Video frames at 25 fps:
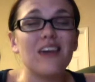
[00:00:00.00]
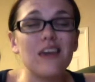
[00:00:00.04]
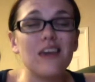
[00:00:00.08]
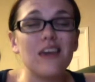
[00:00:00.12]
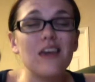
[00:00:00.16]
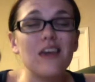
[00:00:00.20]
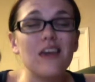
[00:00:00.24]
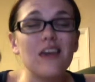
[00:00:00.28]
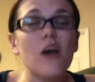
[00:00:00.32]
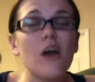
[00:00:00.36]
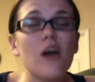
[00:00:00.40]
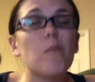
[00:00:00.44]

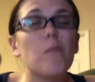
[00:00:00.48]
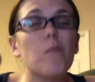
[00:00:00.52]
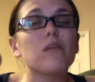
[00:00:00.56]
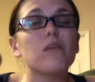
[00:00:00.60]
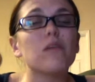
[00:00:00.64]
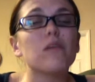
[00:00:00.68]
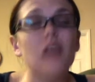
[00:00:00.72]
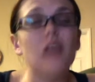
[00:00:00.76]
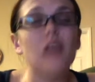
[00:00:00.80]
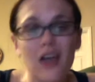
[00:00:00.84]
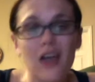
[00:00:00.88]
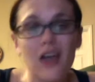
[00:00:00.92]
he
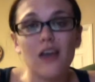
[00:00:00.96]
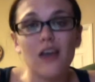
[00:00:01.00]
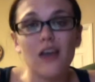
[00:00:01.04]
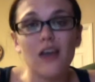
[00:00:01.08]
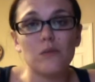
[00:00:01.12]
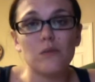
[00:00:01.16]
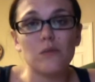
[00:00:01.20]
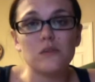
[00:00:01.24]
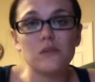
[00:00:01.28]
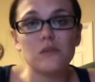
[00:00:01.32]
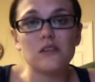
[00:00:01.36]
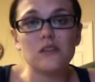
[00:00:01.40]

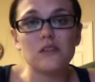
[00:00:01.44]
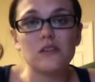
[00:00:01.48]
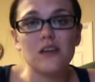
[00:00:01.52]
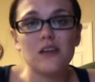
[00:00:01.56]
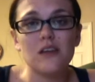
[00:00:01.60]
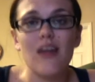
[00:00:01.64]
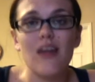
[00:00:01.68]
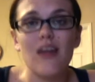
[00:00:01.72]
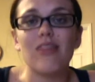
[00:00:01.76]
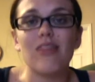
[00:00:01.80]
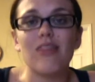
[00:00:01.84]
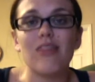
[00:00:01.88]
blames
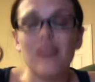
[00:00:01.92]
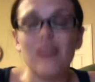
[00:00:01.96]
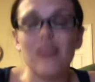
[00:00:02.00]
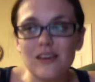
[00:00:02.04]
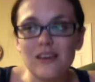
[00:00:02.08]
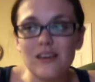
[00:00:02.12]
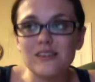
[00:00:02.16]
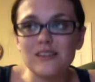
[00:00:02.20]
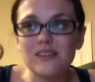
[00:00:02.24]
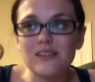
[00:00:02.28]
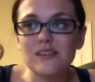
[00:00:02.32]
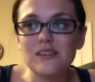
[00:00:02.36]

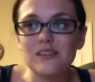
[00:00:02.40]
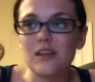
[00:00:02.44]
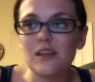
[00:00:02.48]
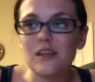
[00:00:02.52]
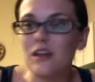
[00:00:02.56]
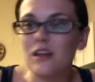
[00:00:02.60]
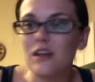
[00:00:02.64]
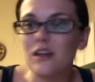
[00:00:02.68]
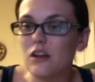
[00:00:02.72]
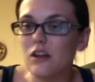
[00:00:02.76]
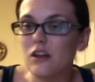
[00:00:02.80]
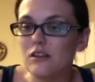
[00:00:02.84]
this
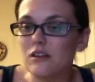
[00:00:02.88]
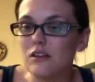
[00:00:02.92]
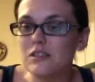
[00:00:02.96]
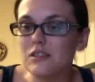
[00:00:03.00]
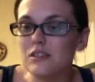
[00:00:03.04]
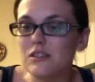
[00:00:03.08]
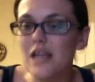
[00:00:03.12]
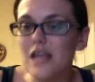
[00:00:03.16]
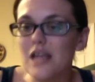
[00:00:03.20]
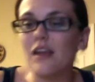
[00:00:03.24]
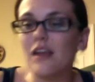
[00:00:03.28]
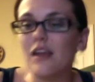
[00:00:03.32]

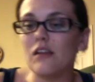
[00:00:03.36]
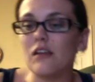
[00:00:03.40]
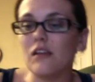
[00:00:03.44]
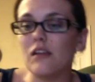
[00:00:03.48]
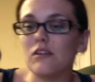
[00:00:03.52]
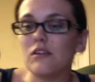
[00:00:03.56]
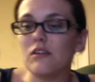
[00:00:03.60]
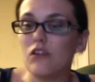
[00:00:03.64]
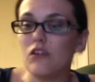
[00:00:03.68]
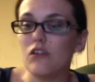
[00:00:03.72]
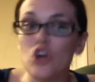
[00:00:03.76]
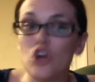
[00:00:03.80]
second
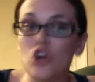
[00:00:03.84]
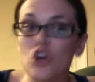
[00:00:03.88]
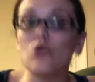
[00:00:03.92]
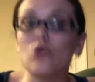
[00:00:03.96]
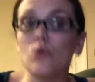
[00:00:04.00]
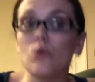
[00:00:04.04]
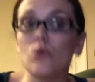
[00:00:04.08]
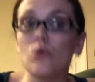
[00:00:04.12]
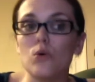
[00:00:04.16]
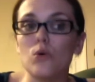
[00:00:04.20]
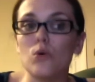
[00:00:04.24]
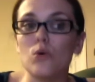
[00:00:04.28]

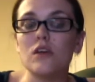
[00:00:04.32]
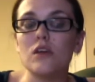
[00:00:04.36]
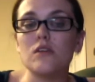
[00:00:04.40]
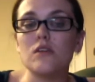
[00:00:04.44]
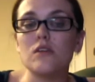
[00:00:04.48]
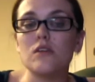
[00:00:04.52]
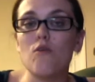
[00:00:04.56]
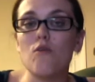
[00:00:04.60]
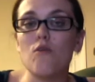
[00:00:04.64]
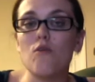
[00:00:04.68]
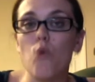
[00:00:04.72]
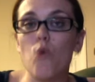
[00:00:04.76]
new
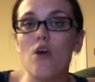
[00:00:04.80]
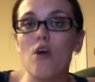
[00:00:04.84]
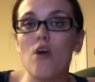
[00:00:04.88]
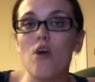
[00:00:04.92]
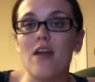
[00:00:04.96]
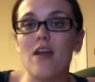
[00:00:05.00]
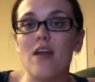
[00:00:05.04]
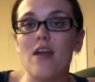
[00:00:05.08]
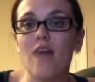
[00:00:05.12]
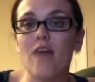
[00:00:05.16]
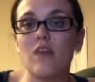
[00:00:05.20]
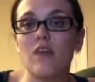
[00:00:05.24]
civil war
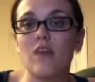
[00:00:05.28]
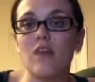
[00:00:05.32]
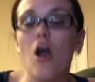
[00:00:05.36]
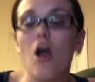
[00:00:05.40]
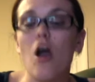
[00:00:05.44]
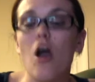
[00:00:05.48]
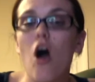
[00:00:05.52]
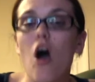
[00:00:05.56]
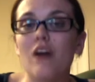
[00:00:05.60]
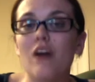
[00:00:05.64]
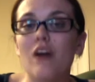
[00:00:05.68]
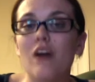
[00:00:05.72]
in heaven
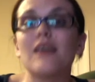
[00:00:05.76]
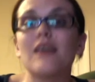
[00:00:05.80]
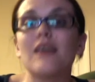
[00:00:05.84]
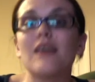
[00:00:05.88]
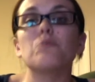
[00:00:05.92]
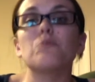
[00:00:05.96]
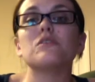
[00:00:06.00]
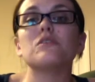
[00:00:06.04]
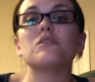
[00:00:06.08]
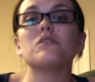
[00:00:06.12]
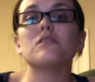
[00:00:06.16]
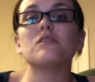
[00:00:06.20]
on
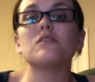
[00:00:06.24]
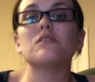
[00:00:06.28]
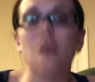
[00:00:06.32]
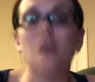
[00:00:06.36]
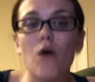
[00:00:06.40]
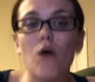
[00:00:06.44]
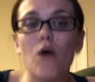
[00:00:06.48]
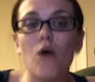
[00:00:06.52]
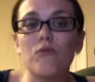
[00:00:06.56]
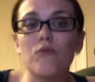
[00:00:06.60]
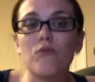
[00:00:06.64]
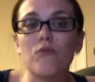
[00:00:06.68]

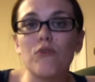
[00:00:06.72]
himself.